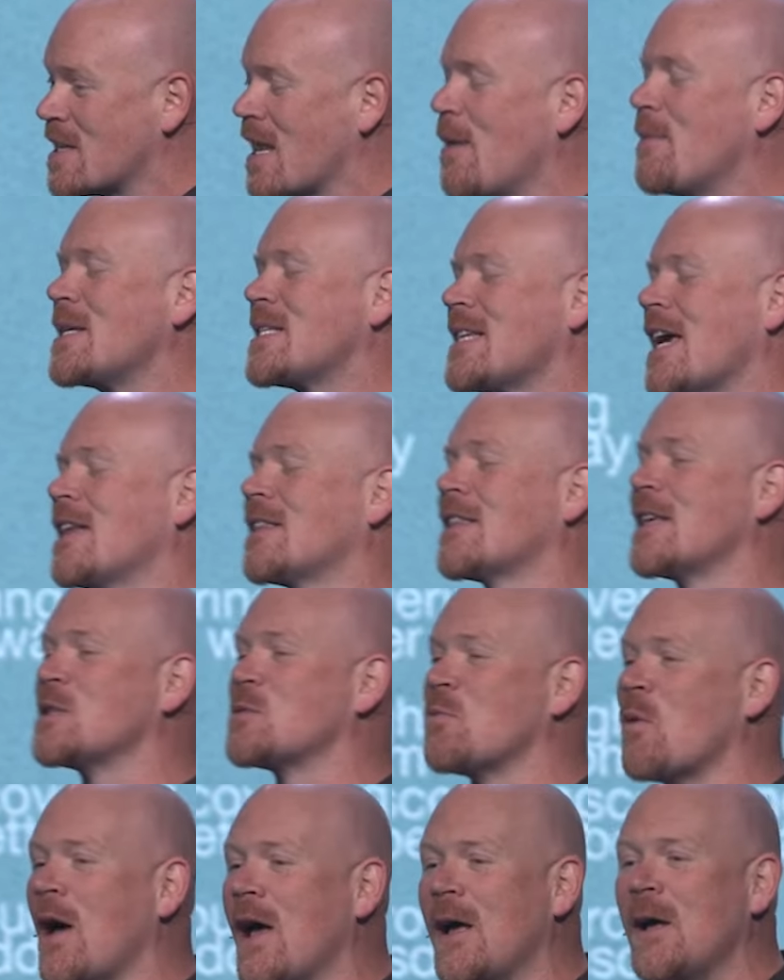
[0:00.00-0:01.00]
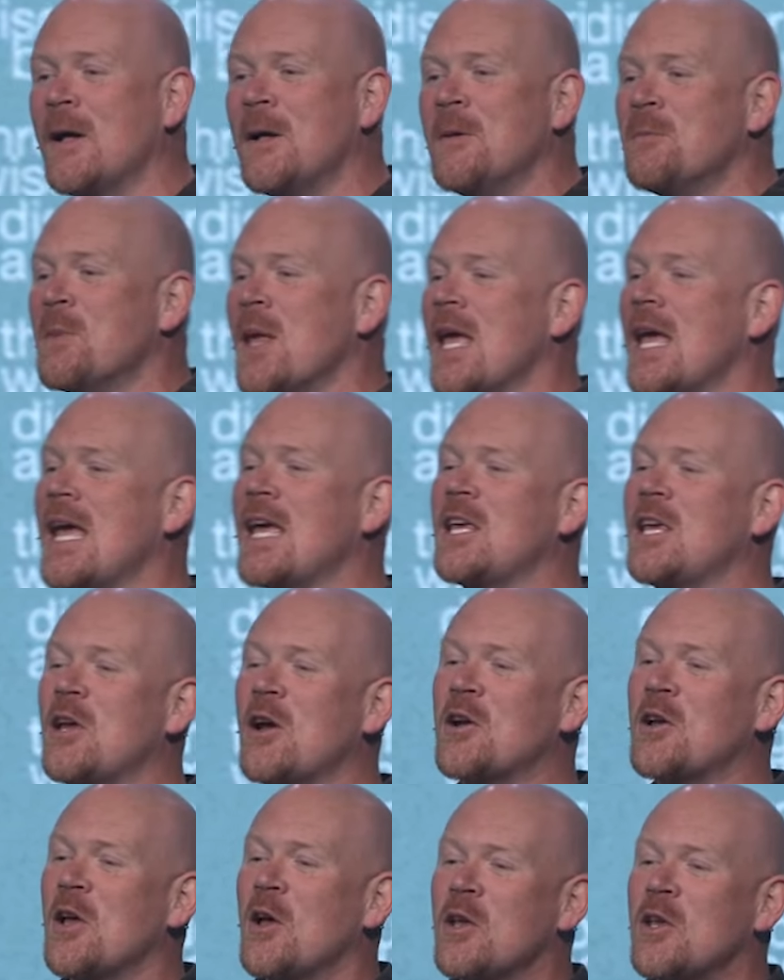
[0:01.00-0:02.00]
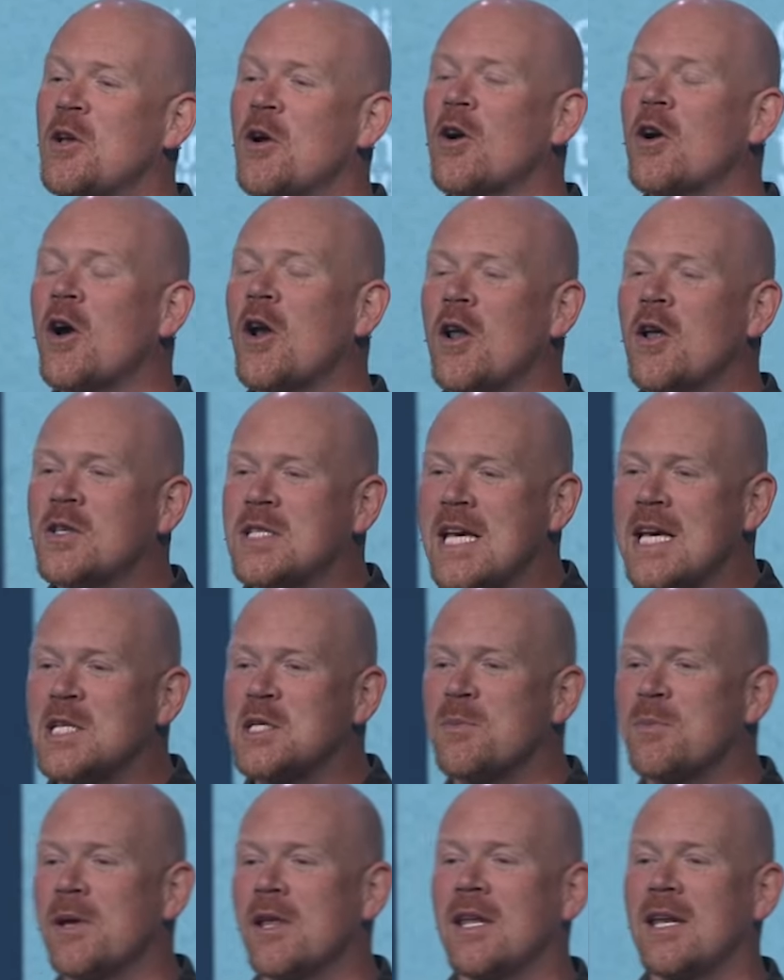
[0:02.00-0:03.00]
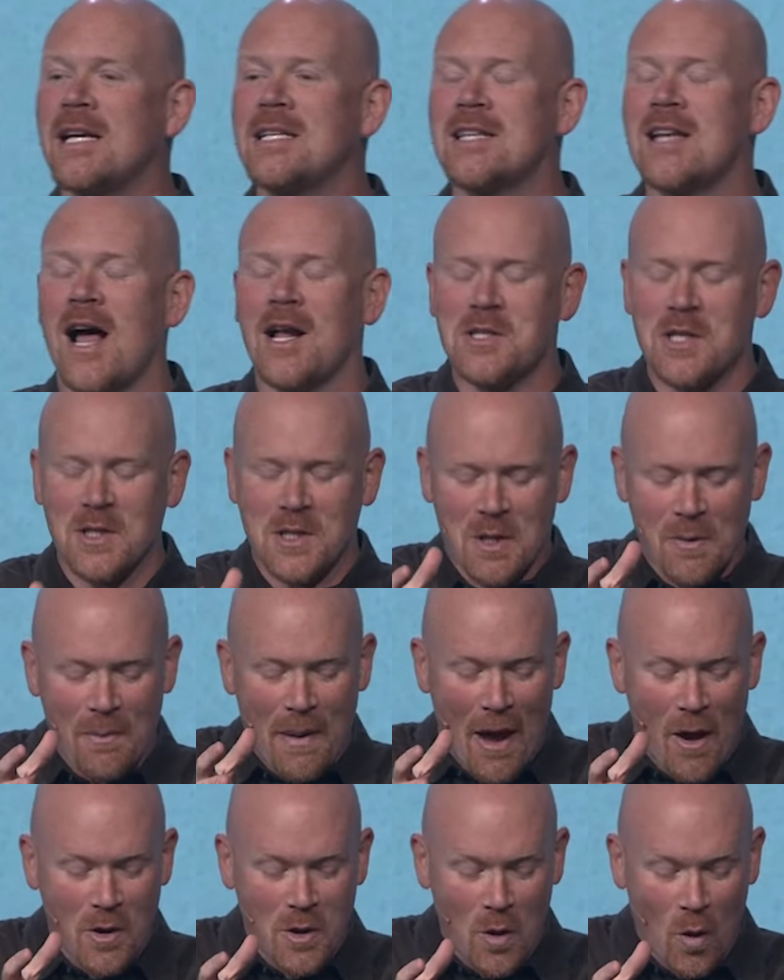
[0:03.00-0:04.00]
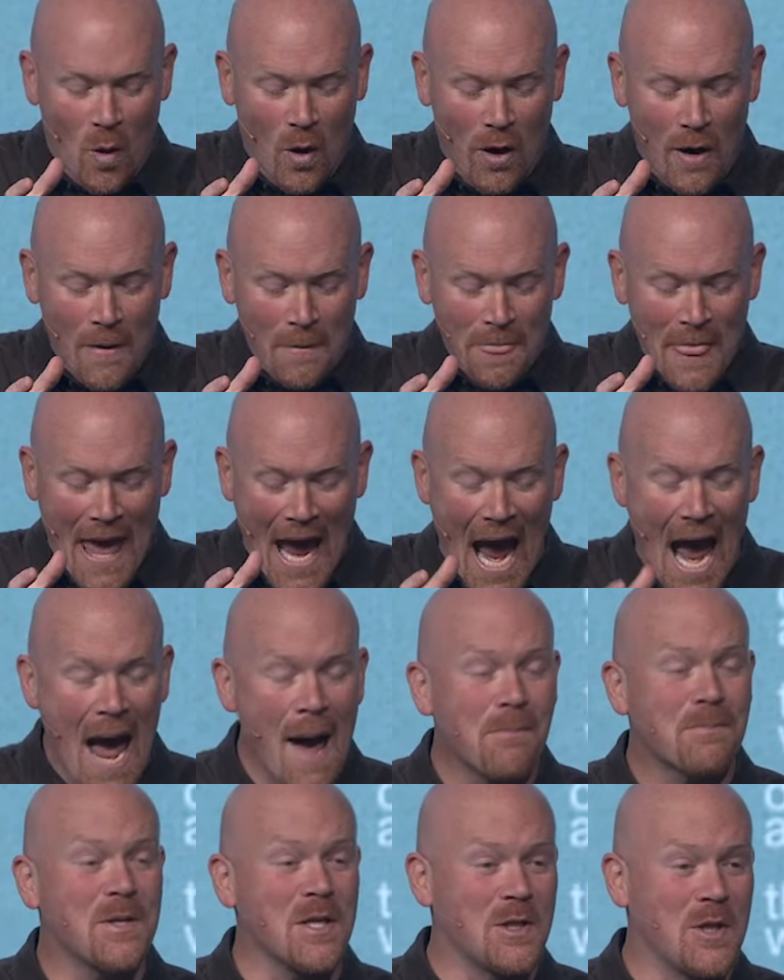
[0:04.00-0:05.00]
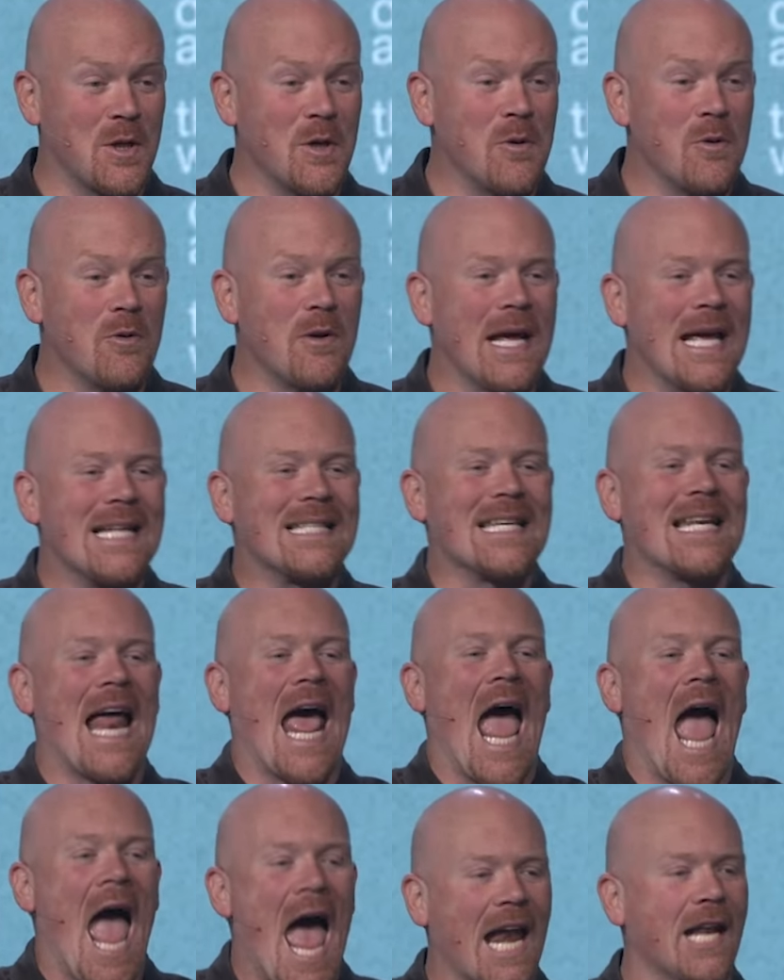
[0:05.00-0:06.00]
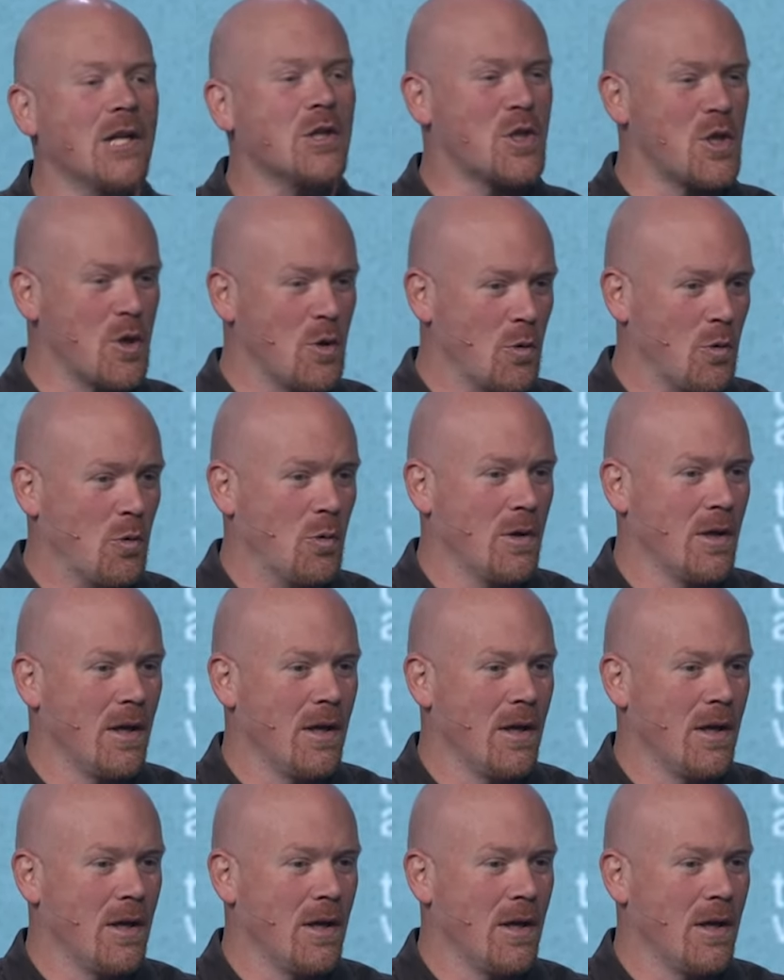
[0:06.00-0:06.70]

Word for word: Let me say it this way: you're, you're going teachability is not just about your aptitude; it's an attitude.